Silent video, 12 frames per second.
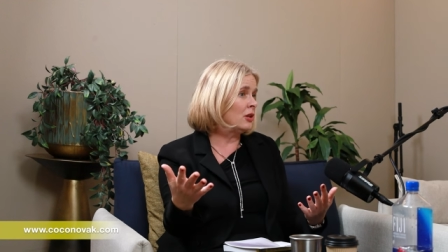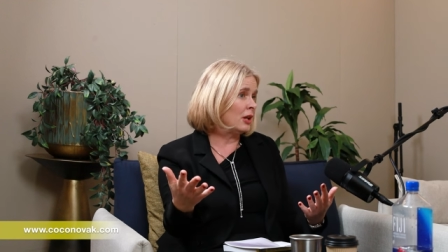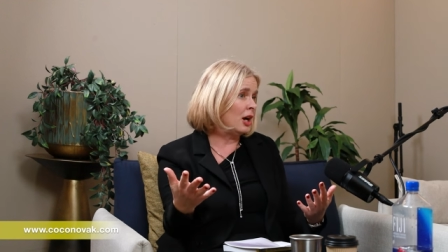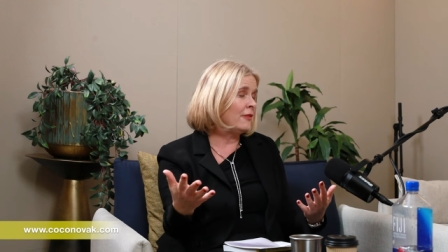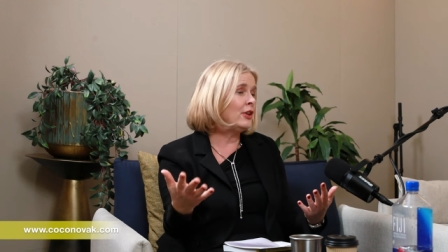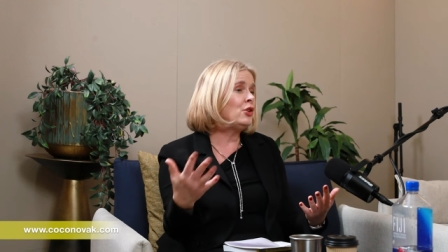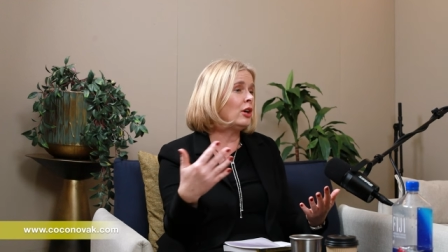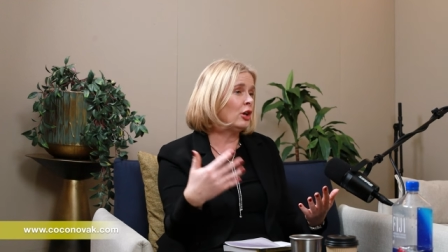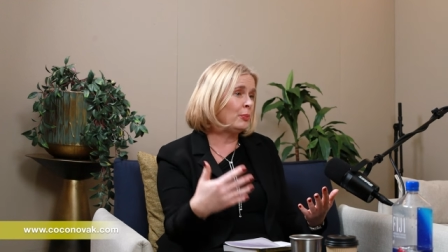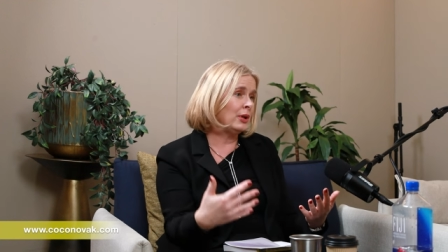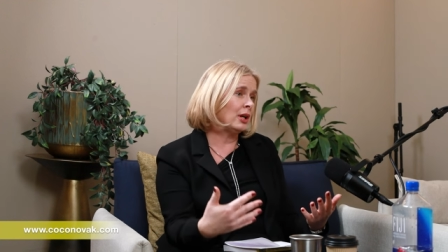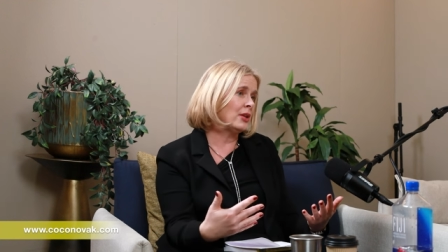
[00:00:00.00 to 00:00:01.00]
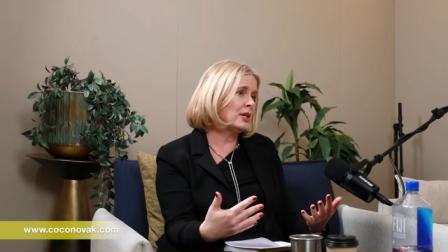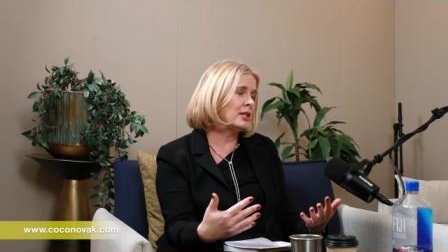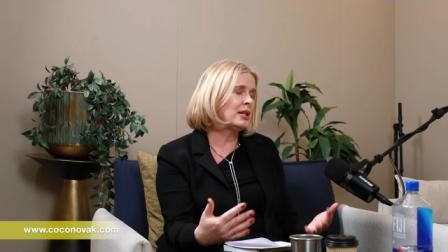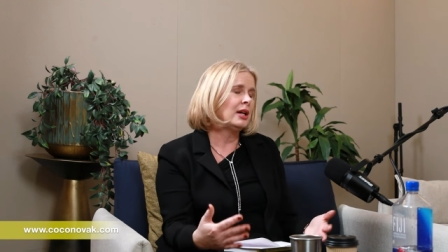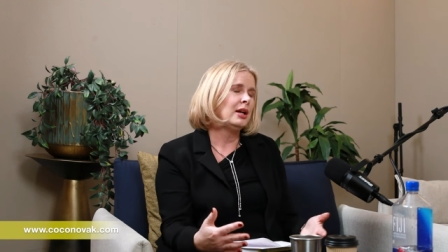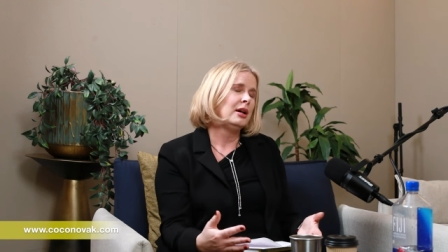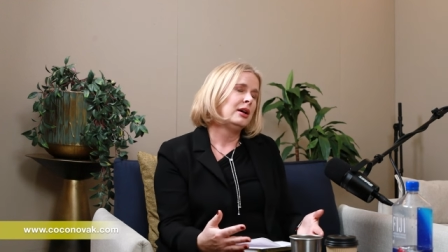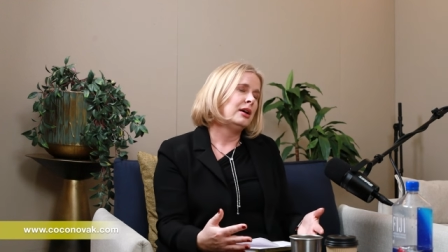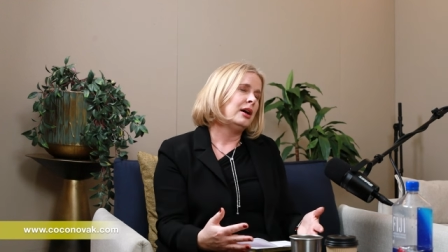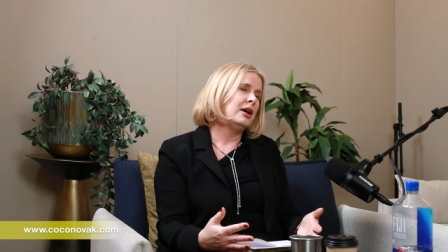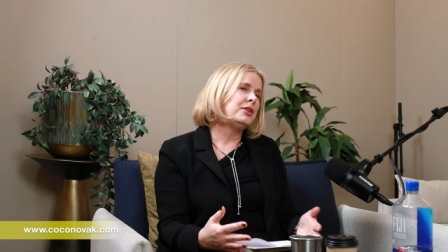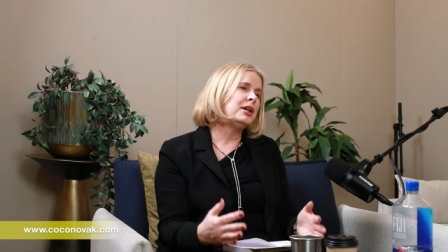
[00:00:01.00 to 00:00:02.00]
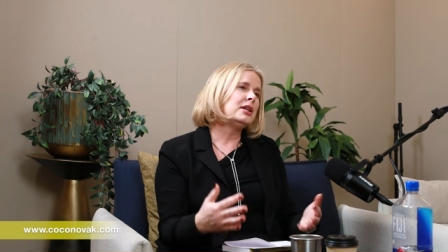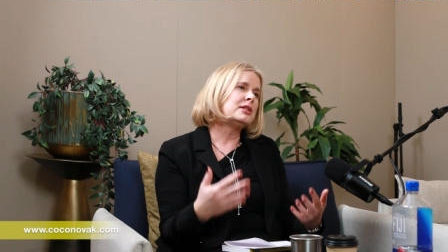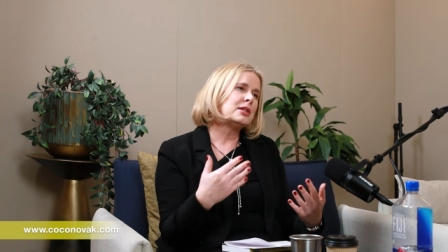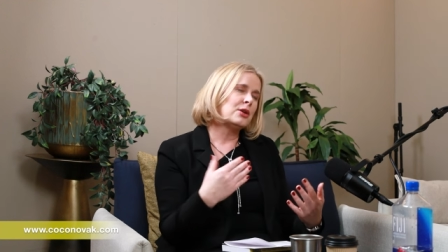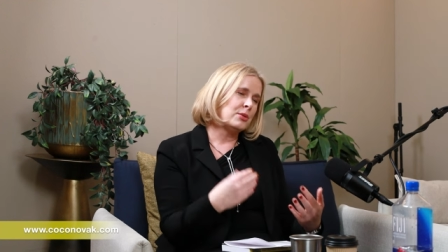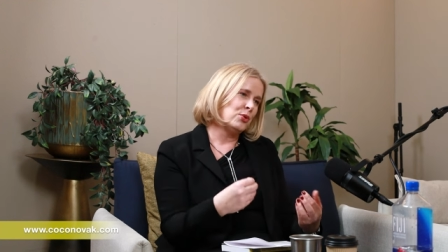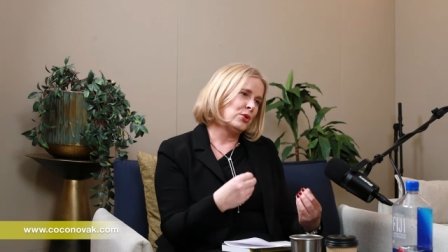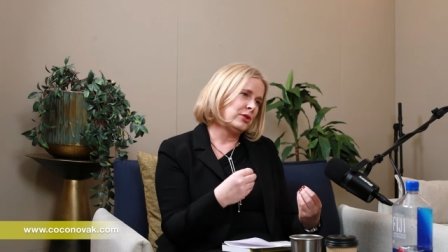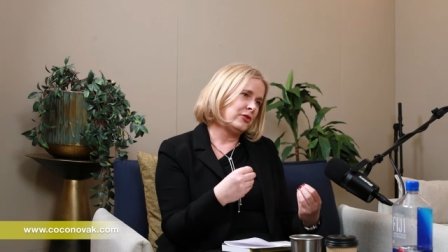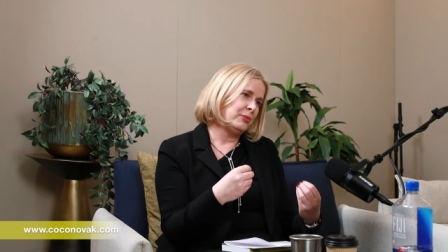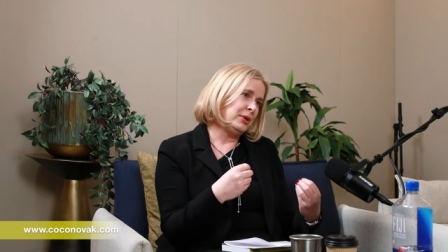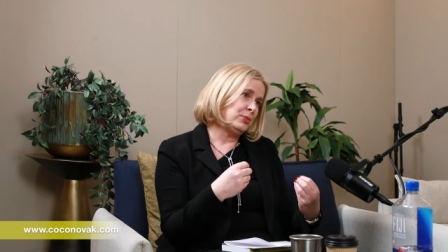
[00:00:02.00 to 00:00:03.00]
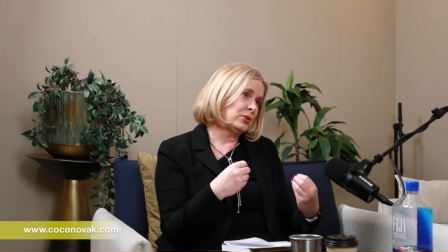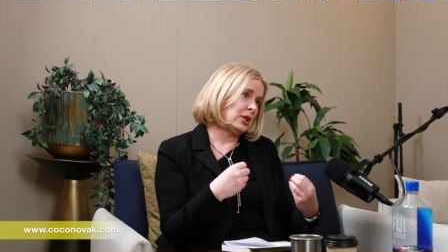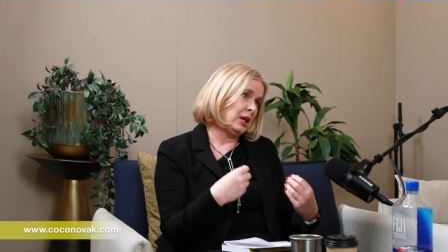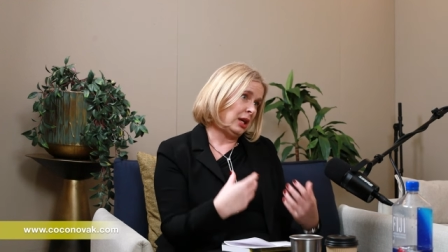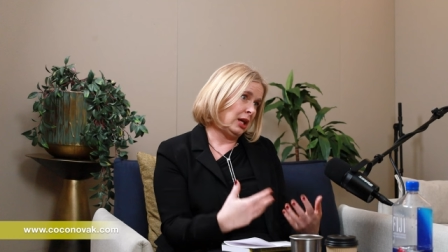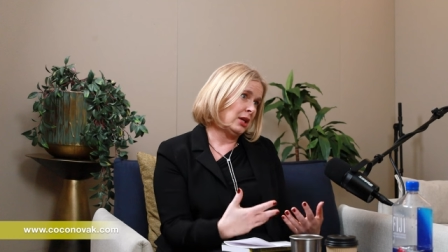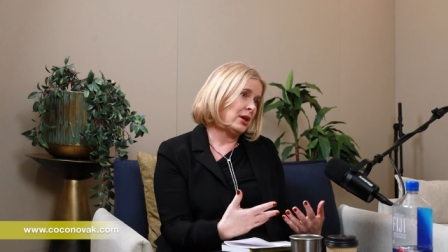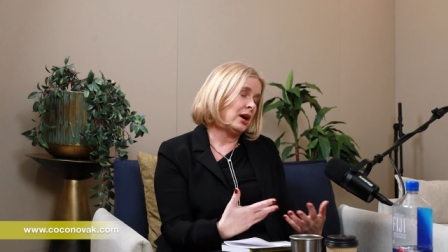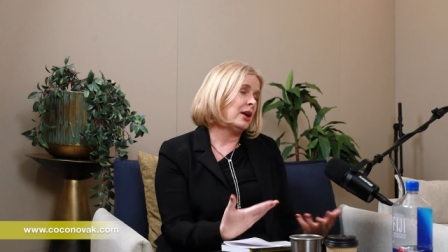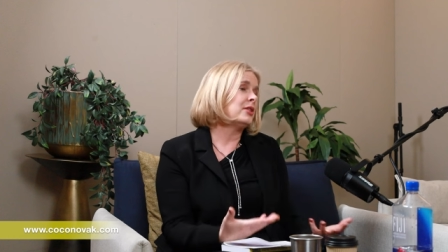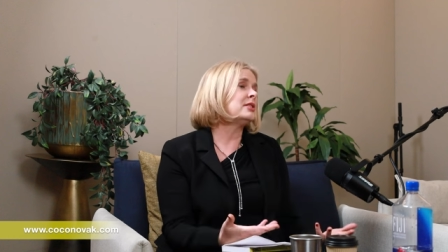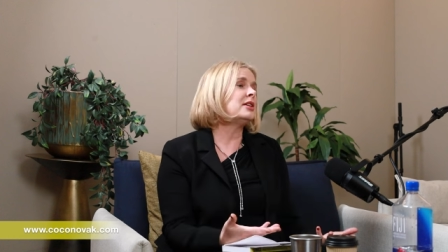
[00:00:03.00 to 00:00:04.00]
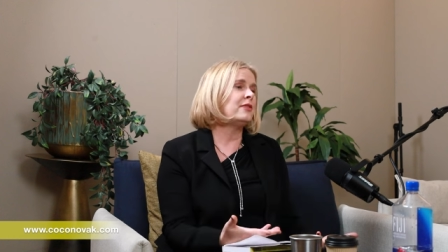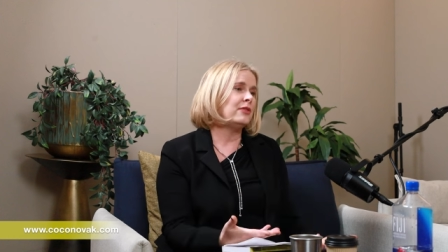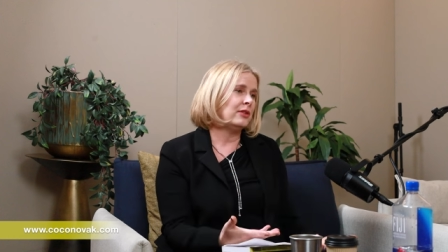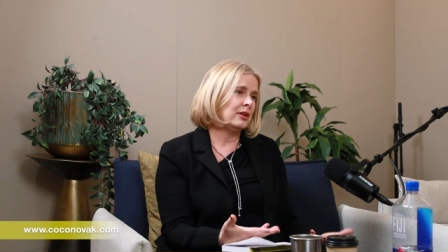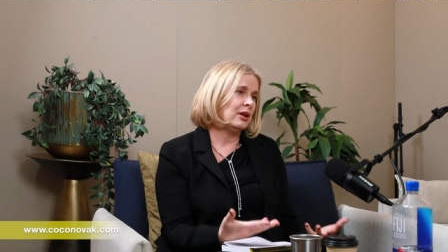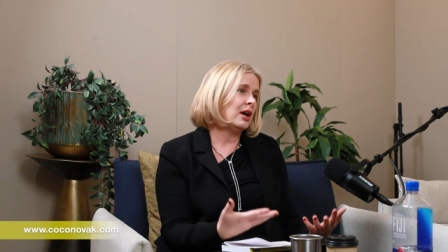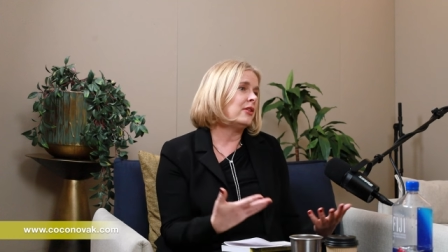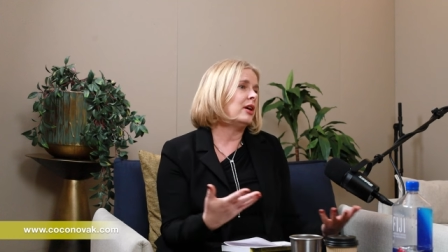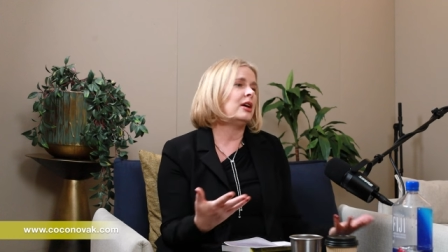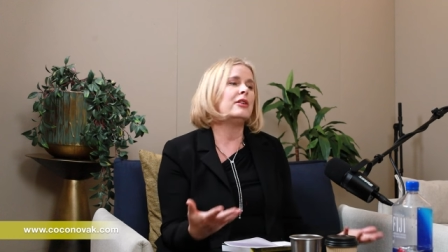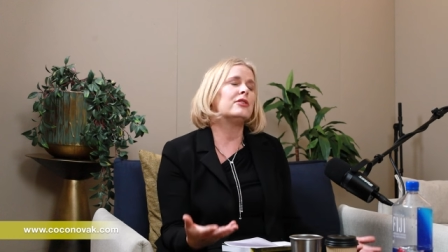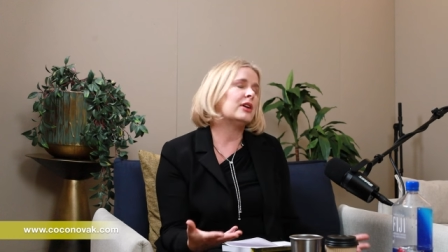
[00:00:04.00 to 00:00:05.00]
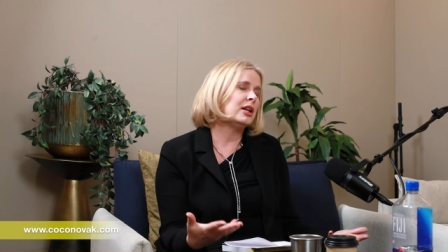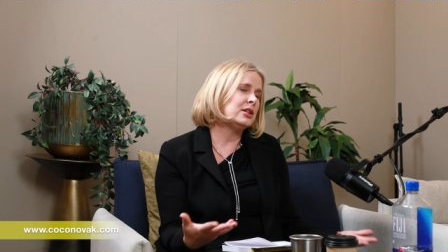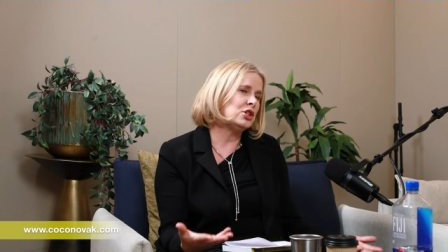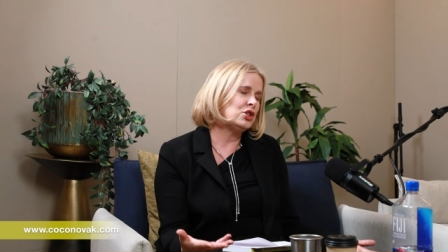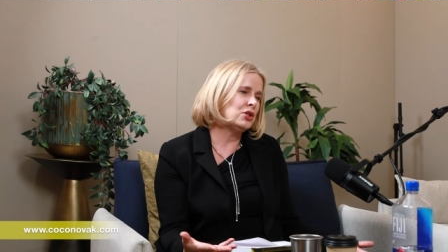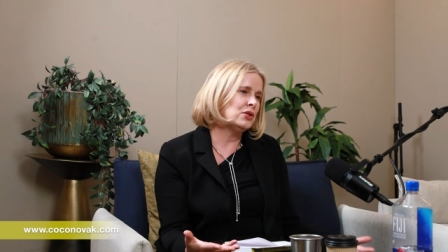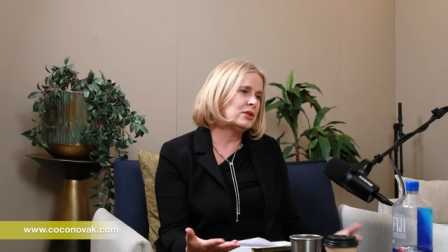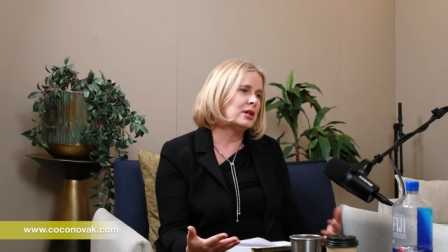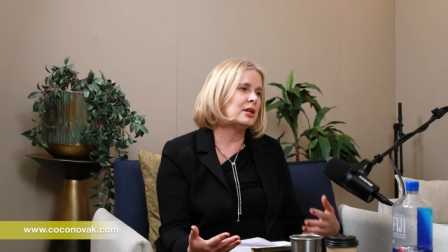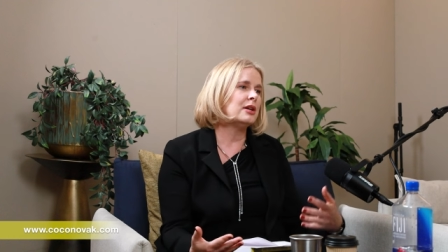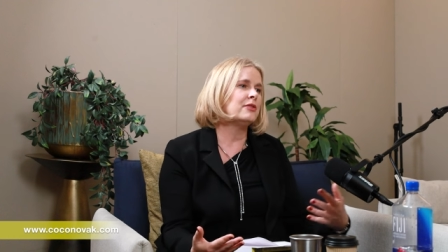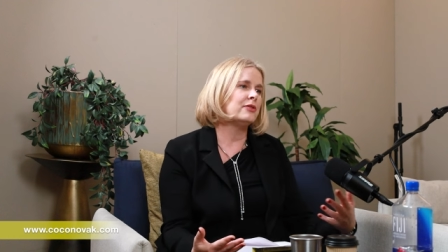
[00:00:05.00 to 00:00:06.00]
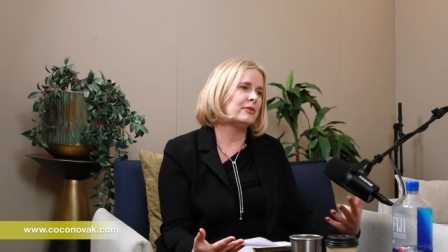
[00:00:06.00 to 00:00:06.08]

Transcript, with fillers: your life and you're helping others, I think it's so important for people to hear that others have had issues and have